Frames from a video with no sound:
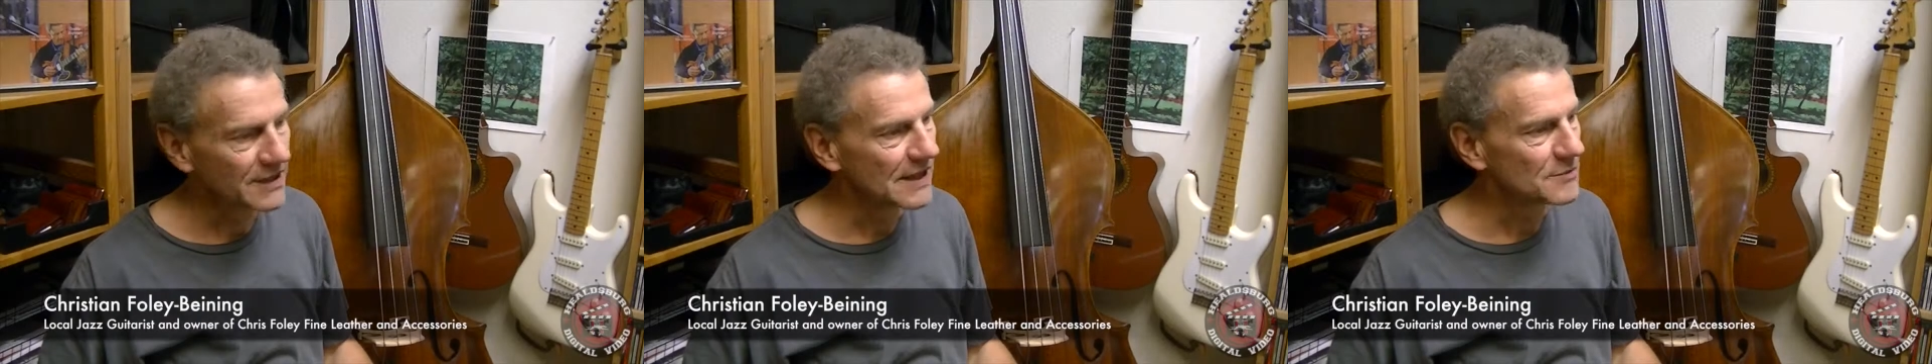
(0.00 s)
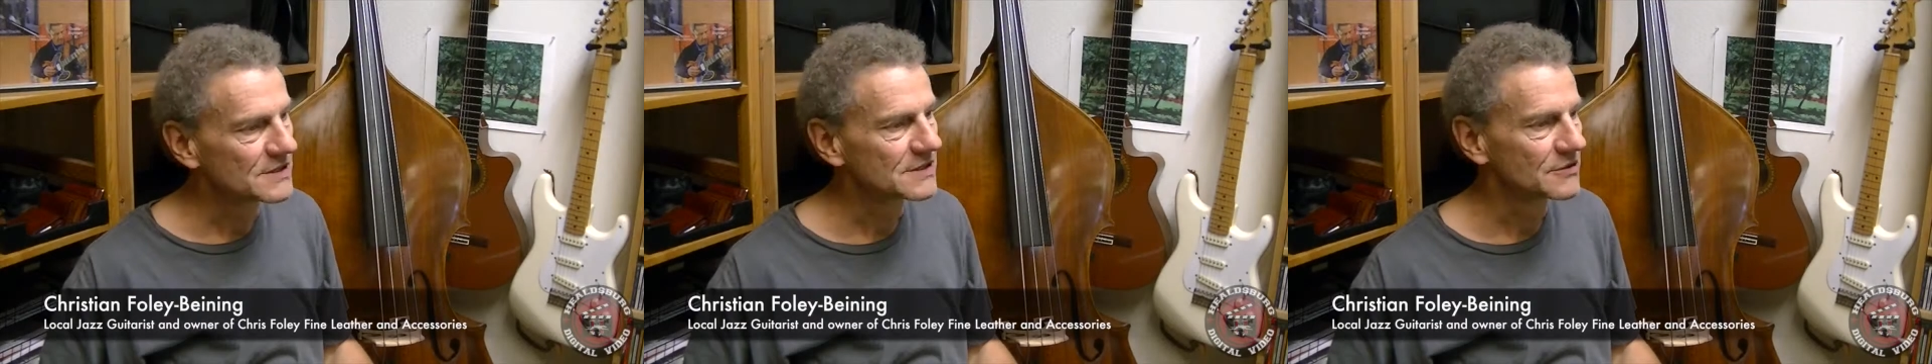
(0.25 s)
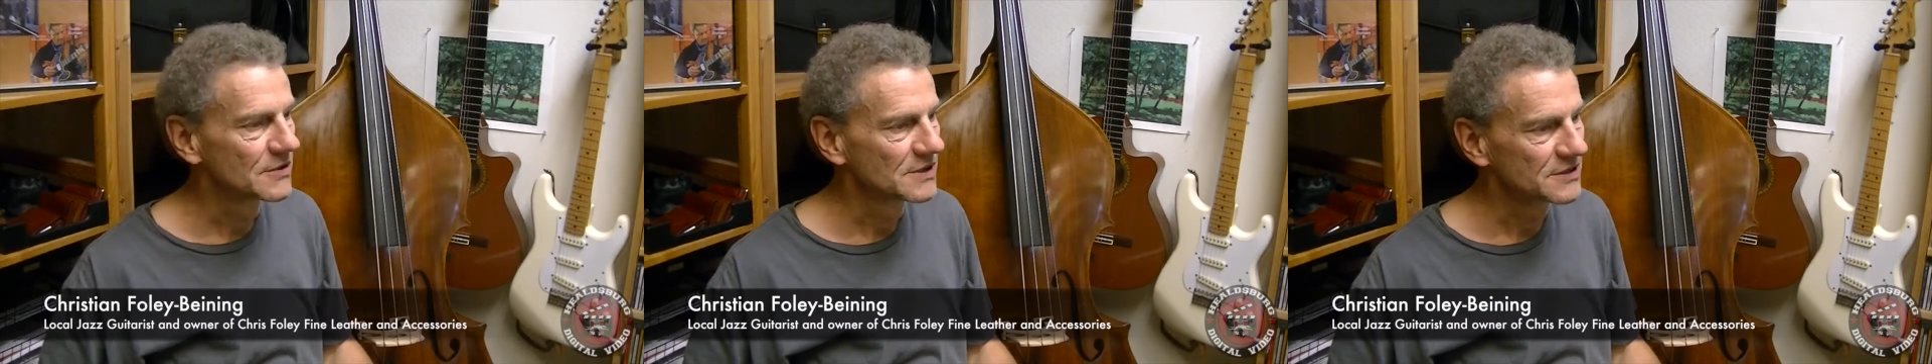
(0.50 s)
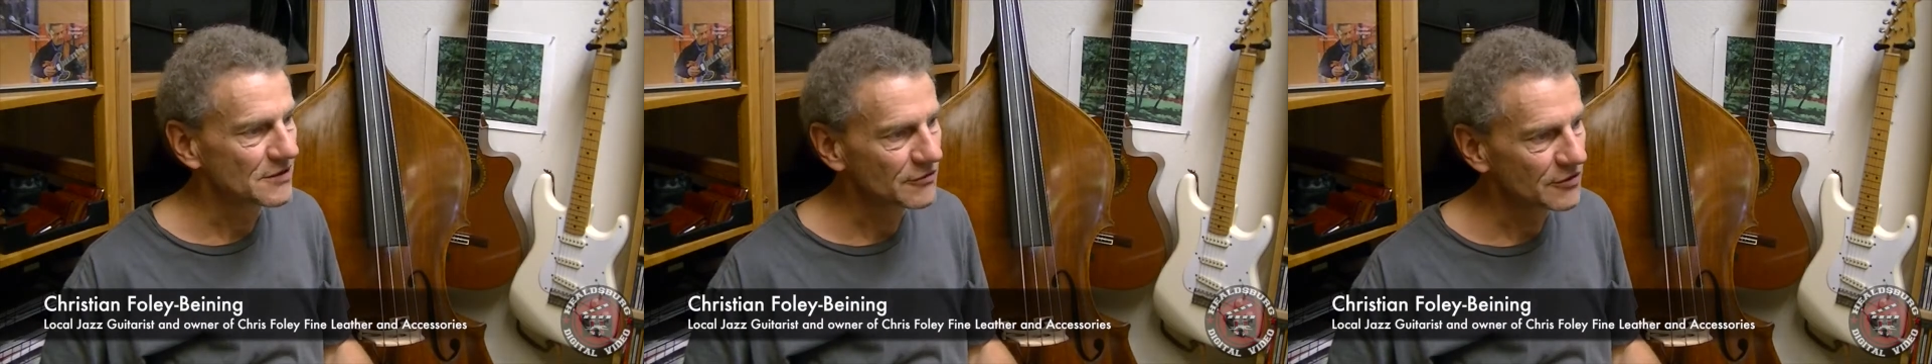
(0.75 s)
name is
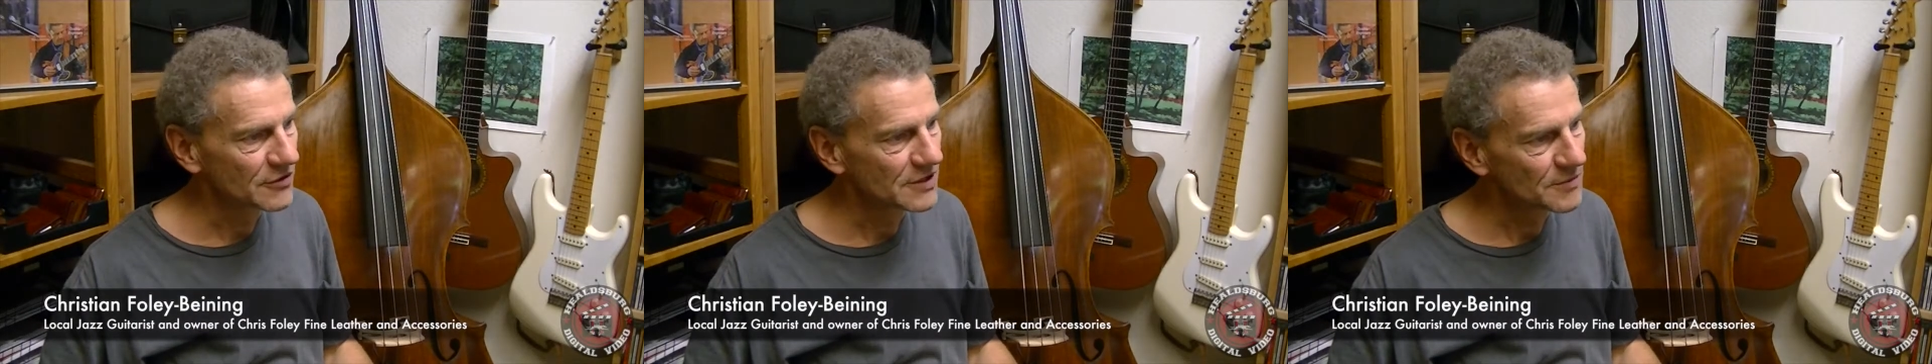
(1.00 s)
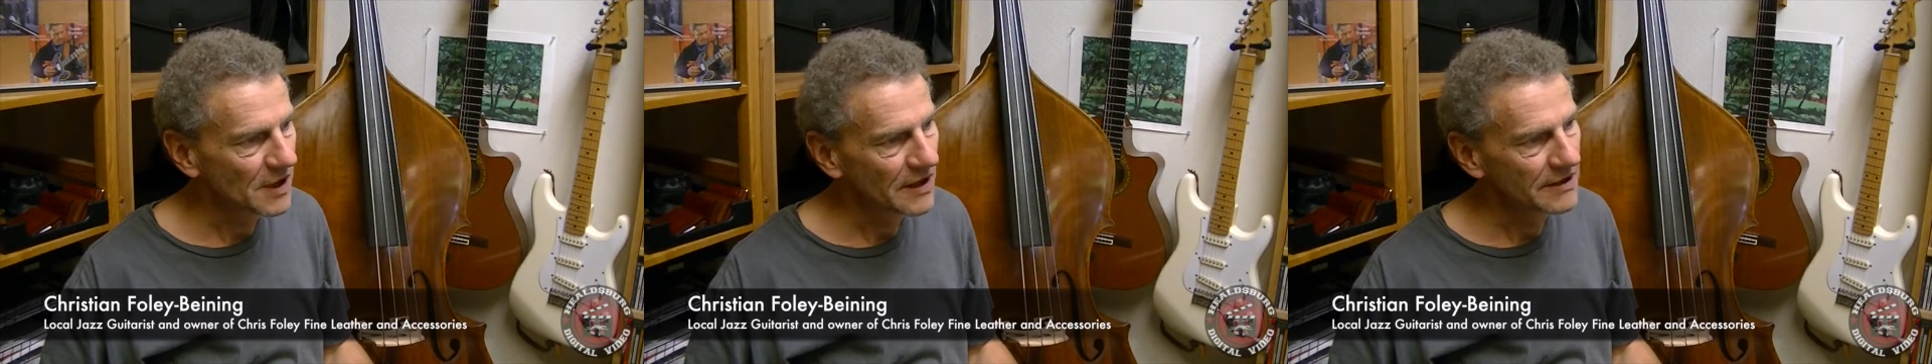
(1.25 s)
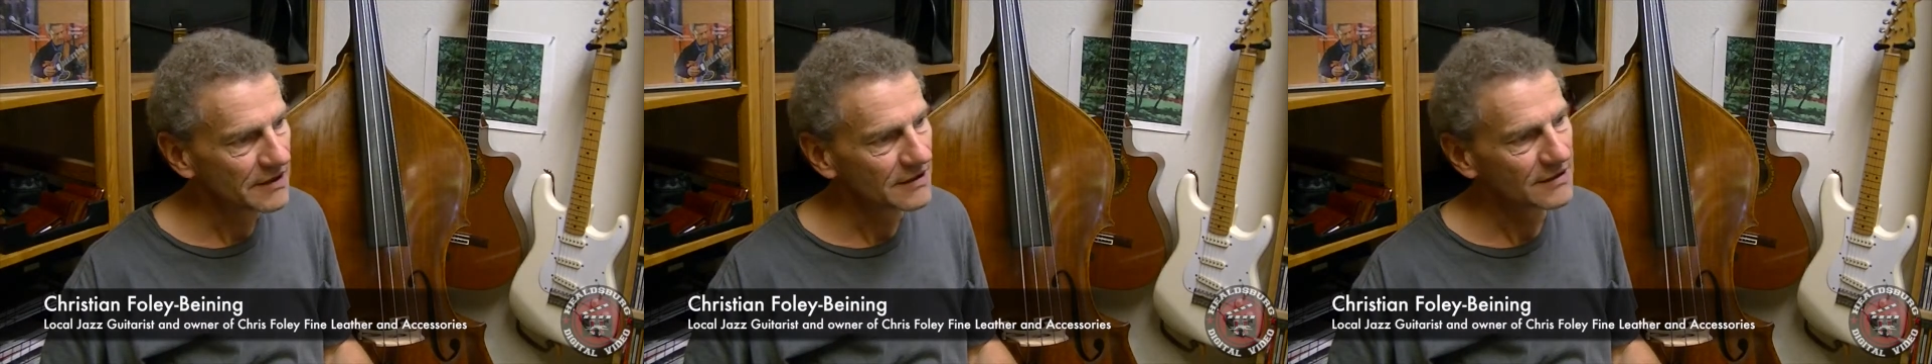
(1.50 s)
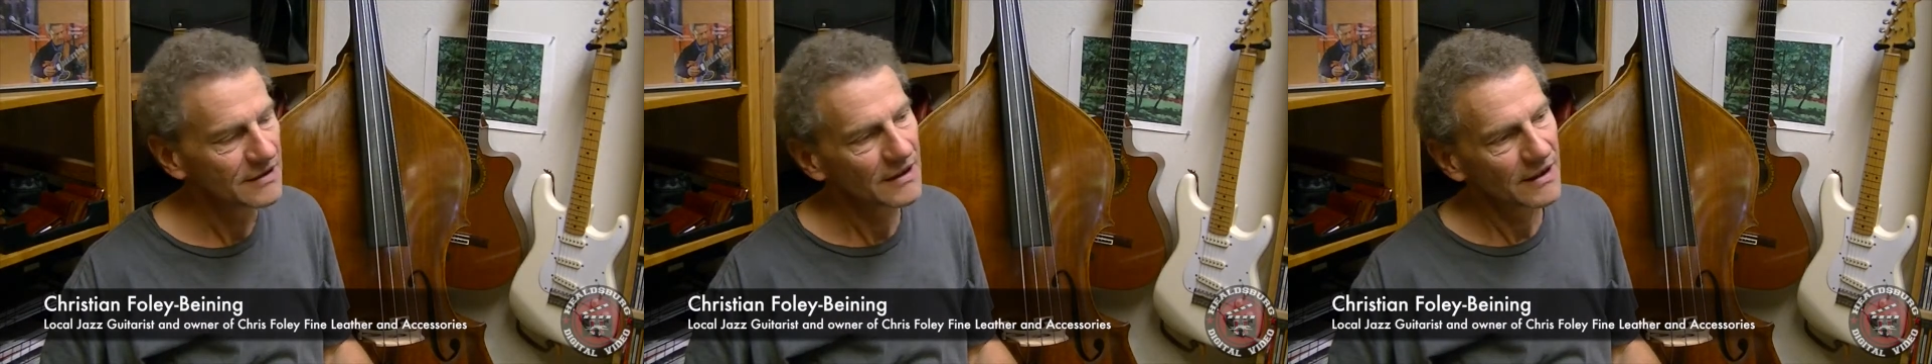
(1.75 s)
Foley-Beining,
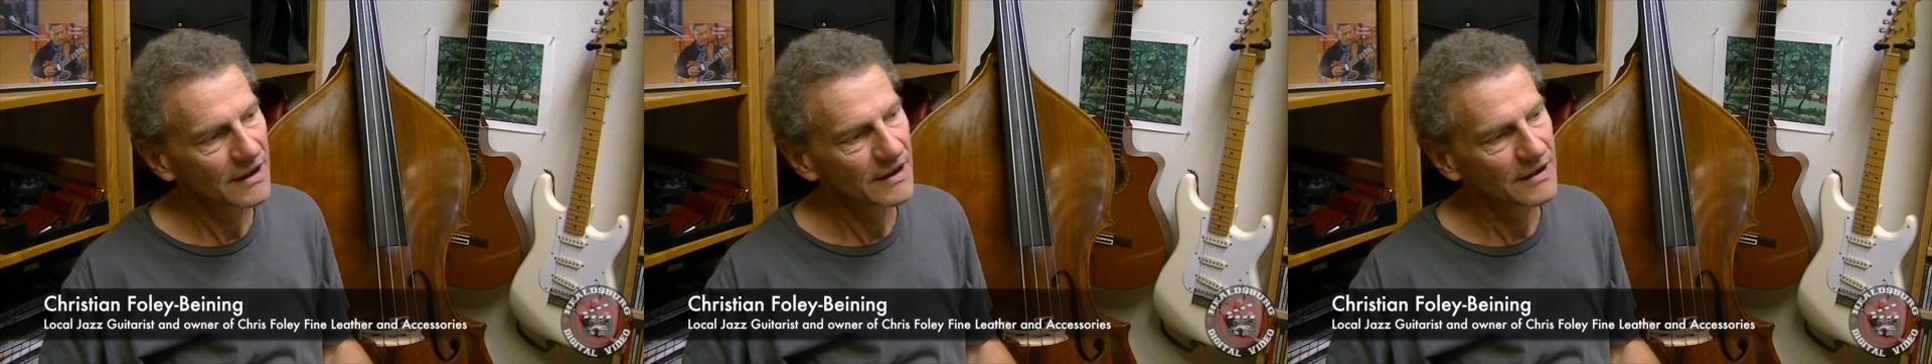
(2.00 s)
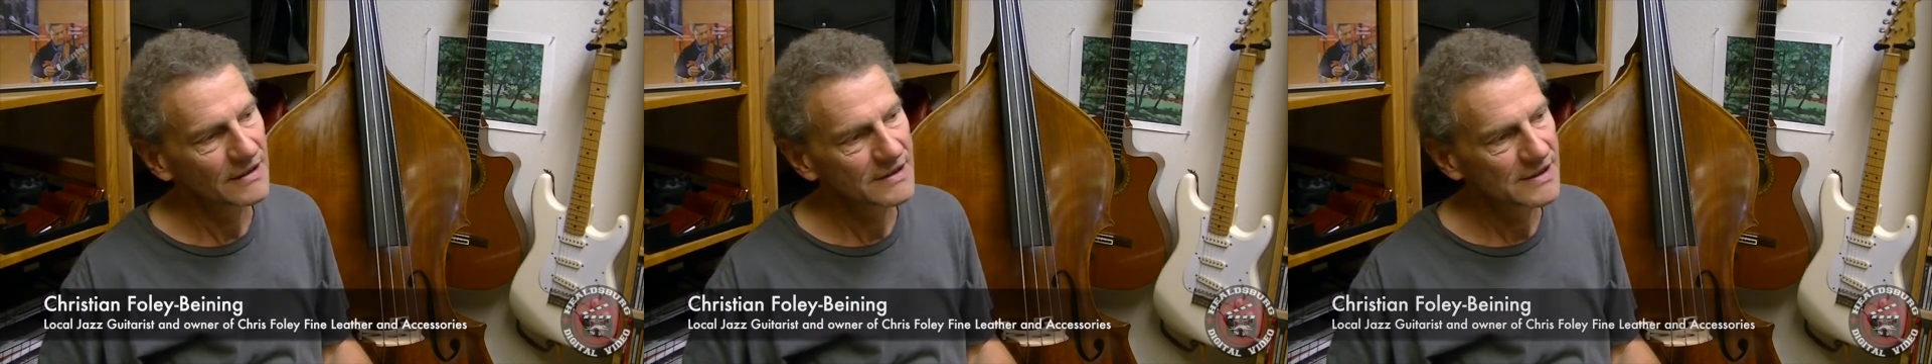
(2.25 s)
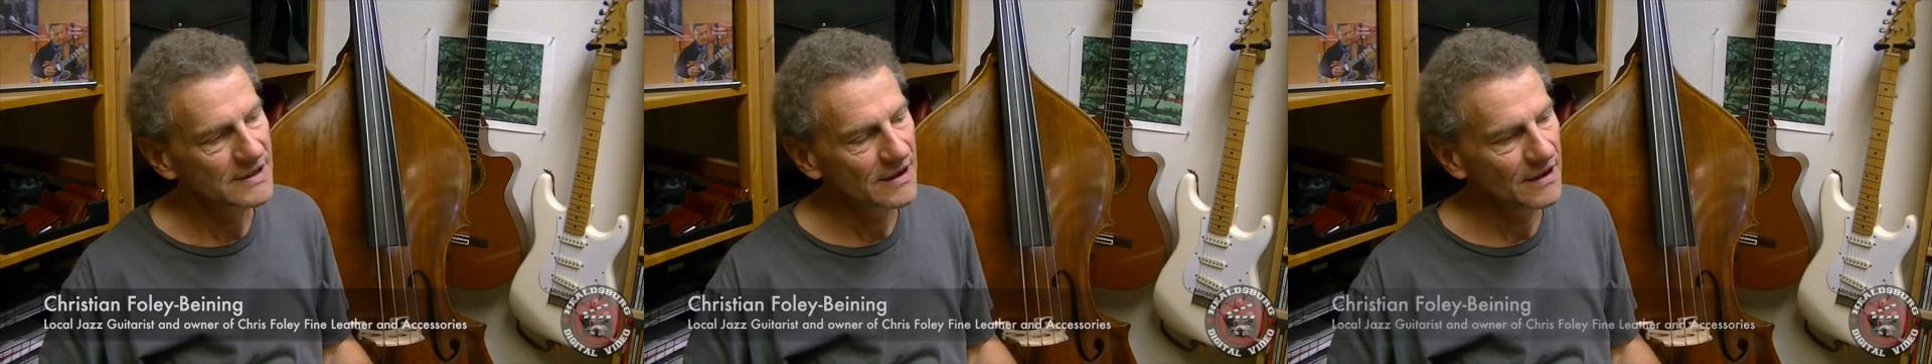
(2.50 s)
and